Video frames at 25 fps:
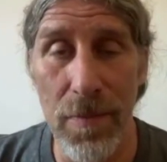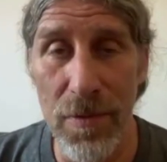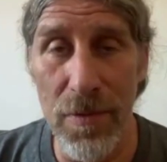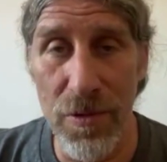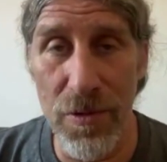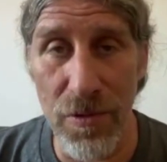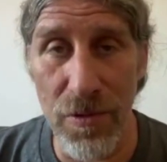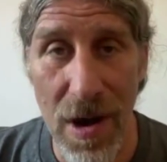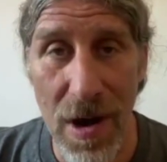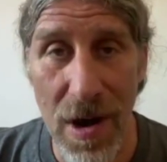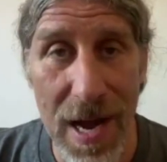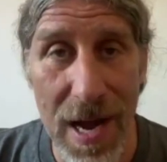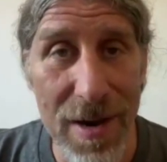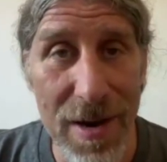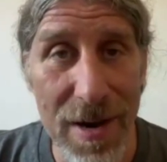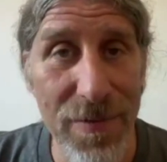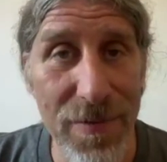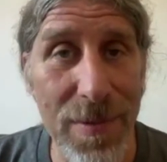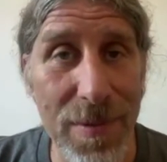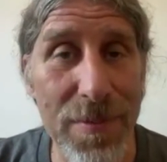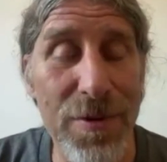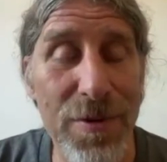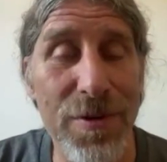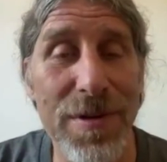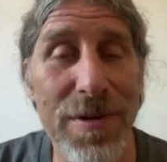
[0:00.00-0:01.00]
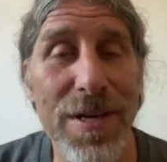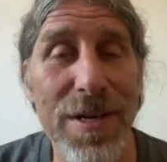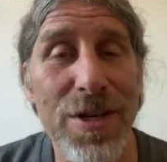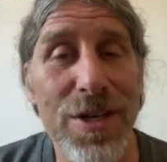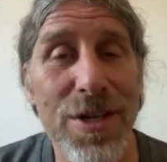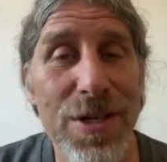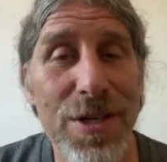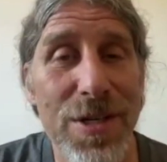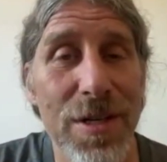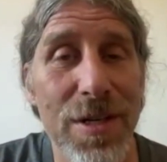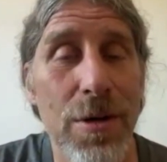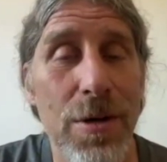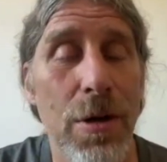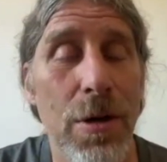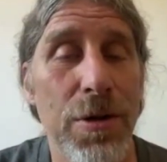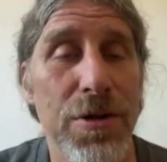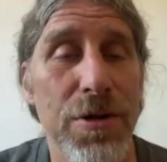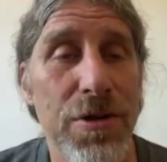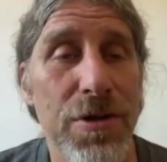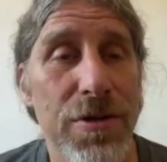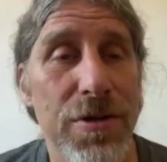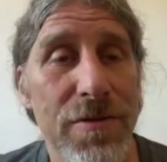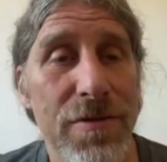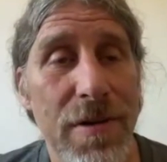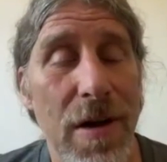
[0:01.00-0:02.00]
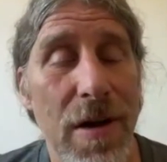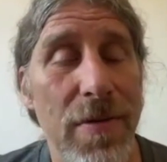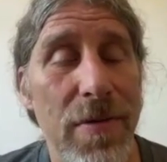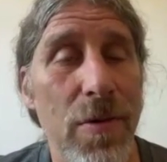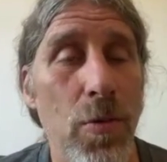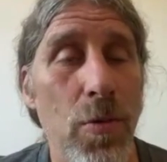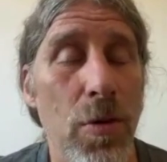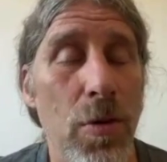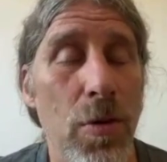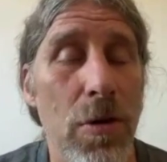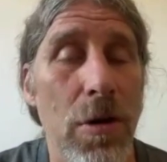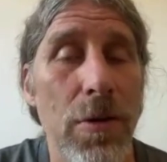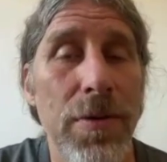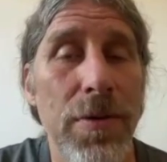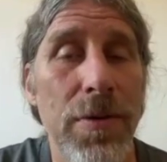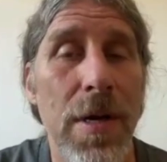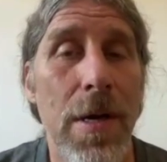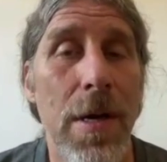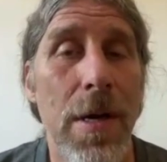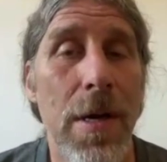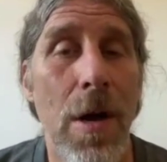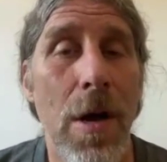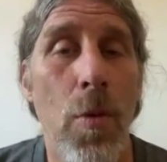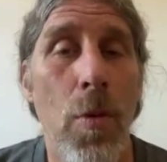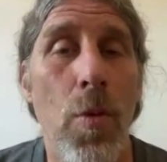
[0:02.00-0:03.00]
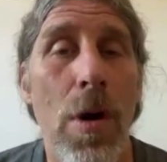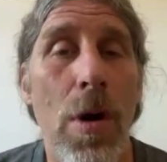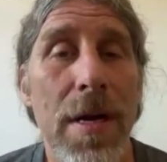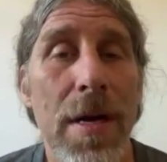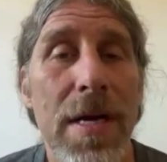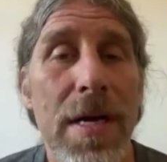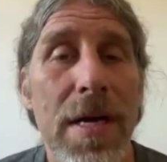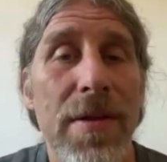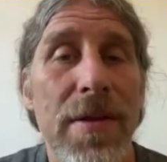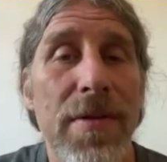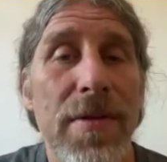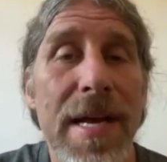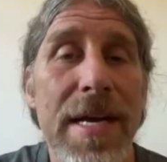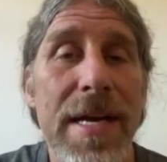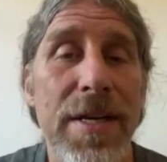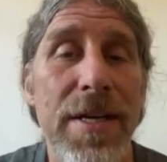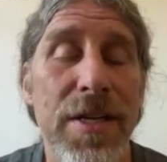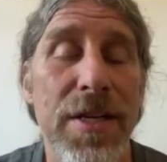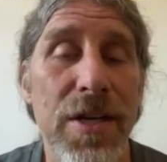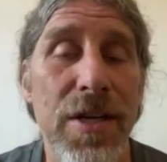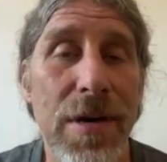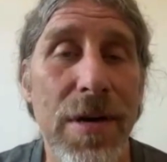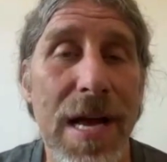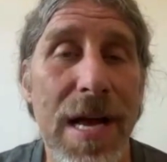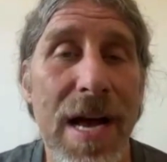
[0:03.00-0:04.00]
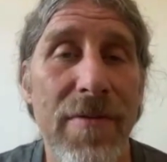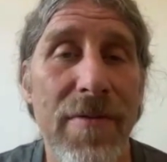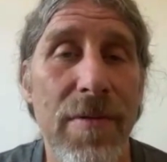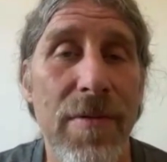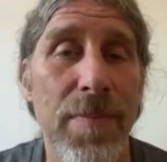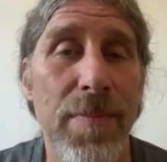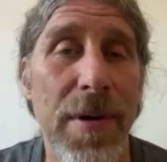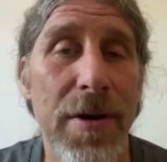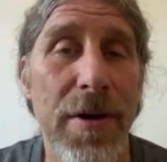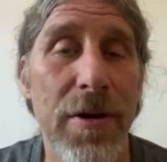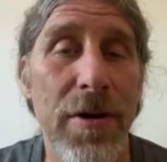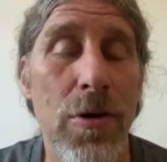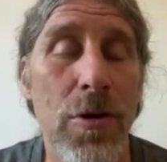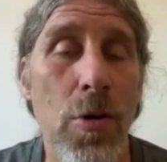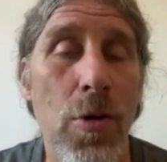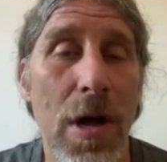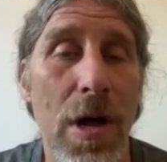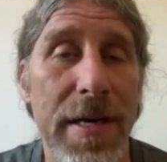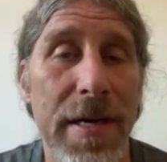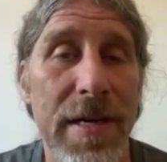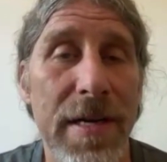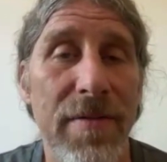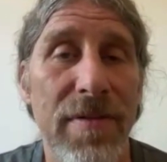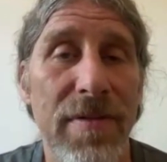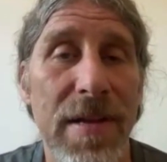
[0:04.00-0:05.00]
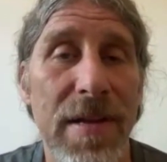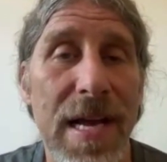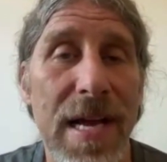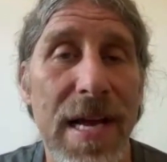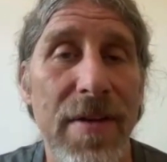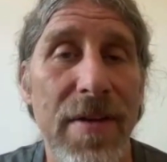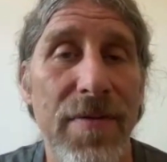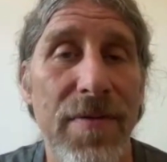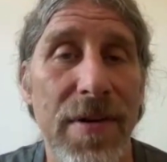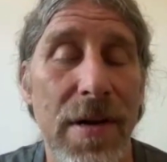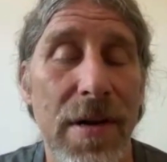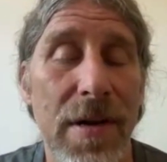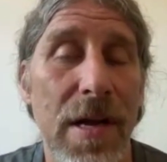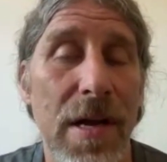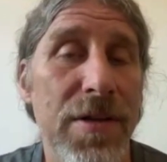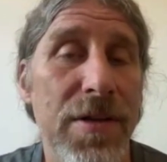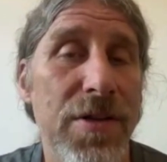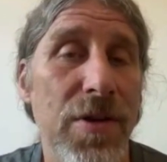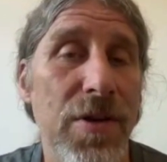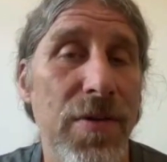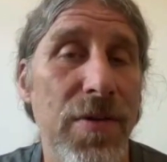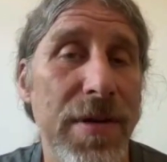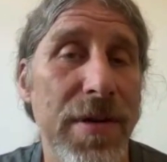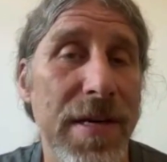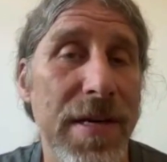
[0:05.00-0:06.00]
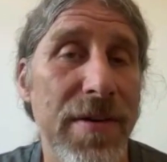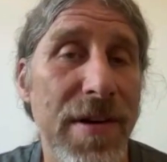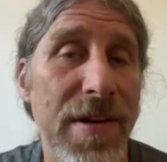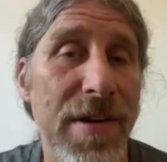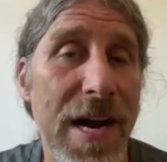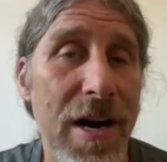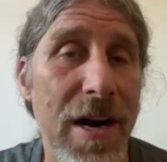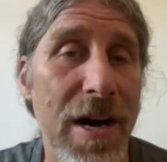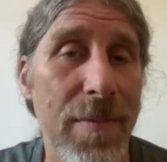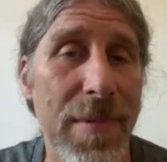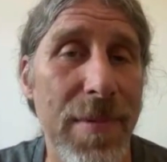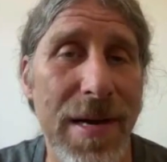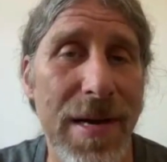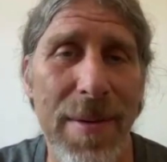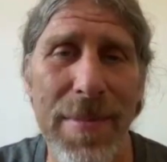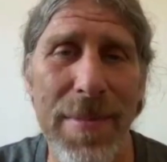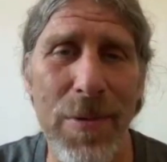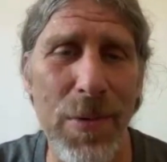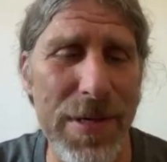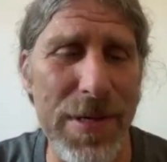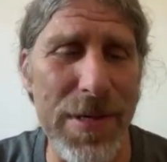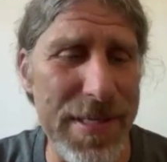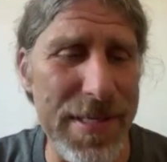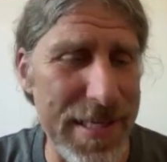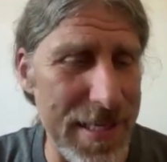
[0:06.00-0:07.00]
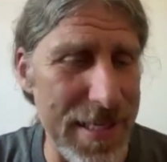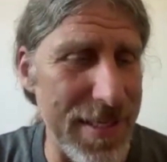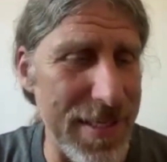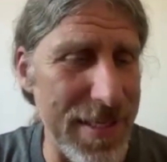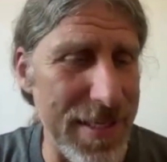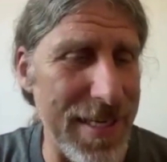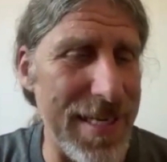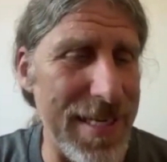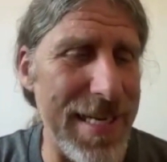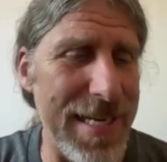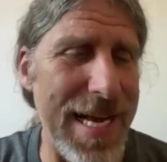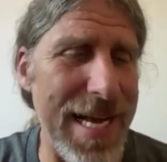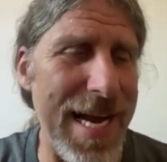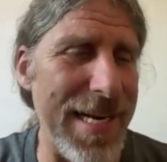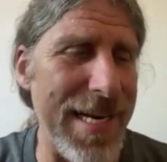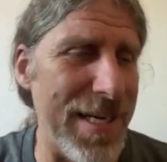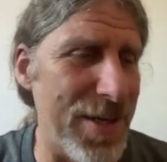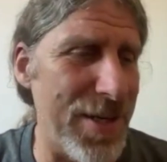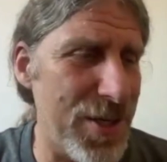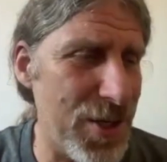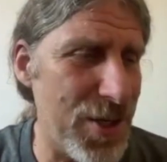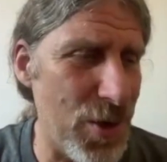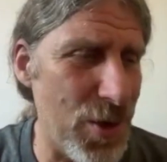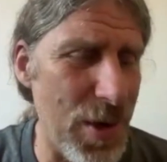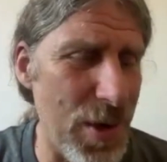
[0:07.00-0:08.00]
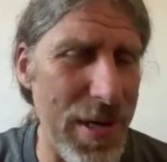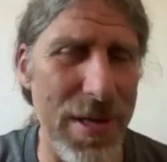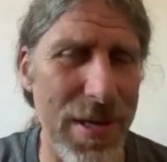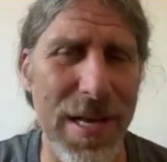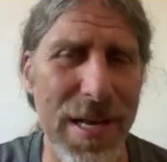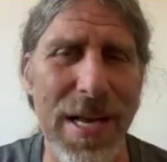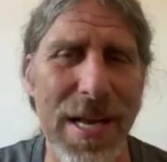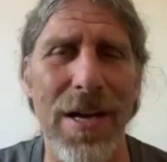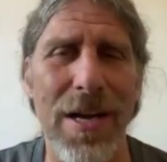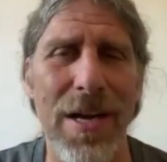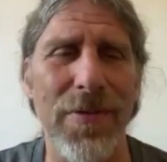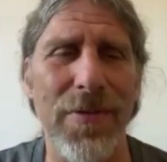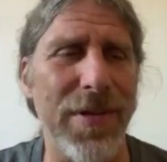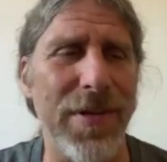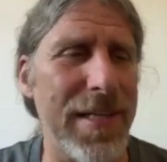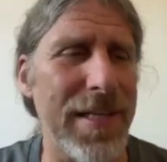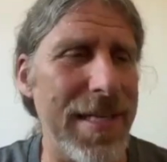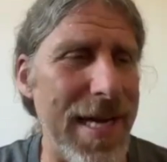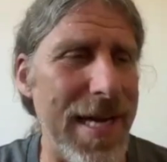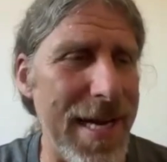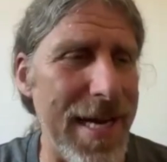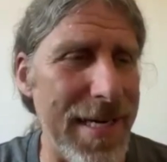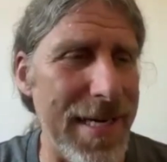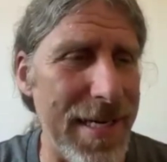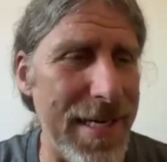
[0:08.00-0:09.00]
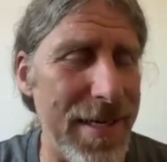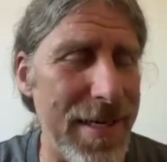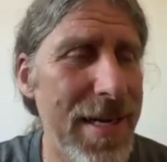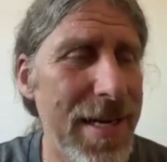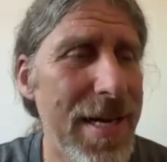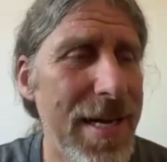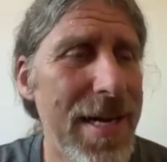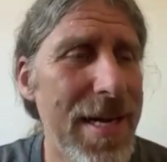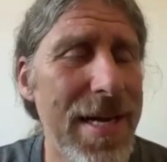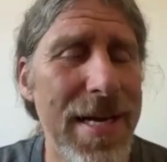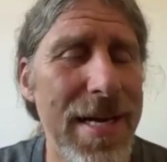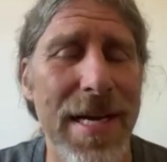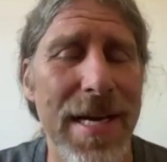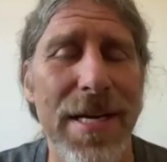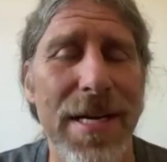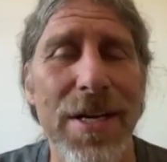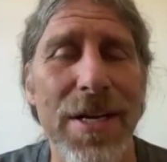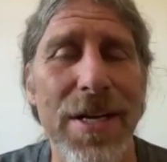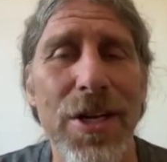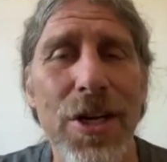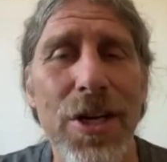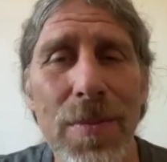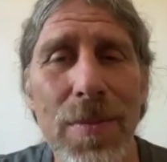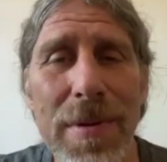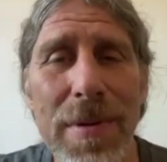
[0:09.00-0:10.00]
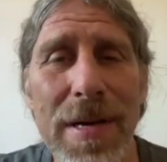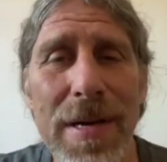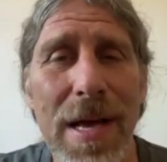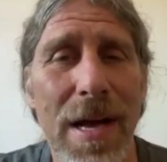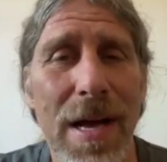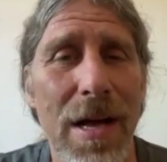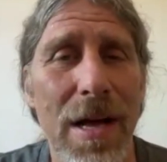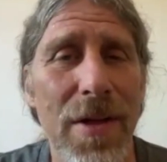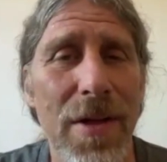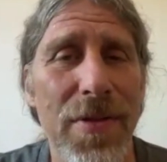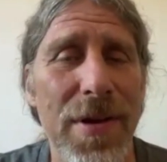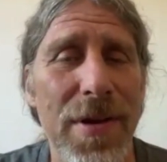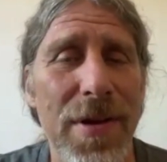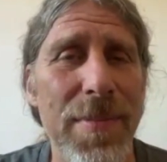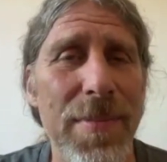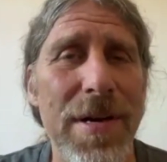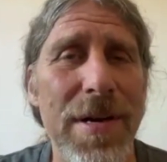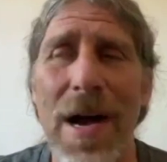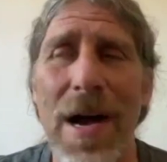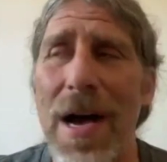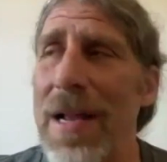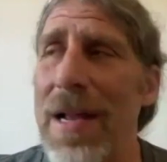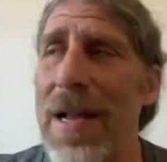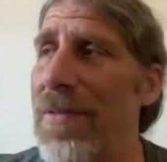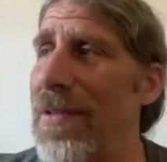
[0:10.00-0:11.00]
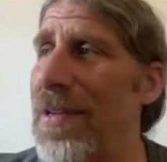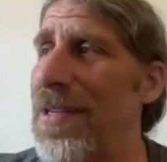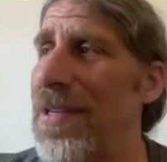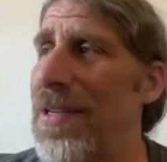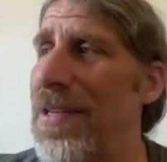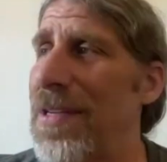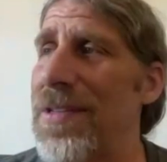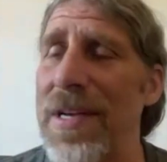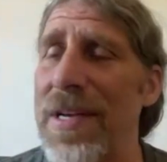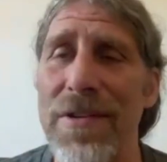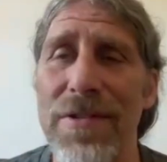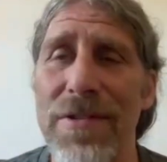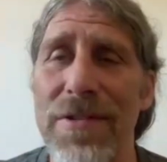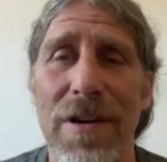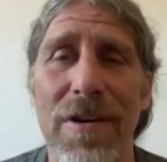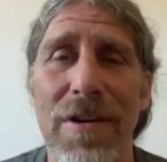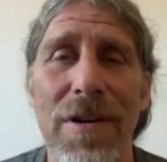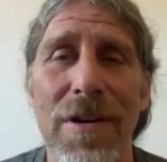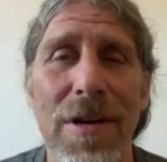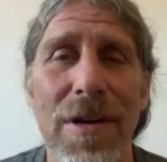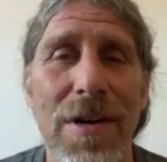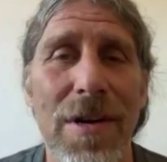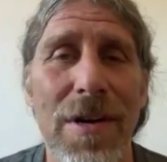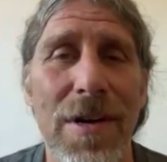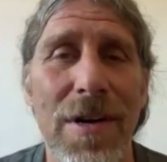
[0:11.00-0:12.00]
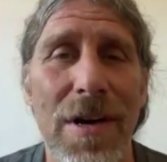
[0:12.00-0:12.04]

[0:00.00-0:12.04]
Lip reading: drawing from traditions and cultures around the world, what can they do to have a better quality of life and also the environment? I mean, we see a decline in soil health, decline in human health. I mean, all of these things are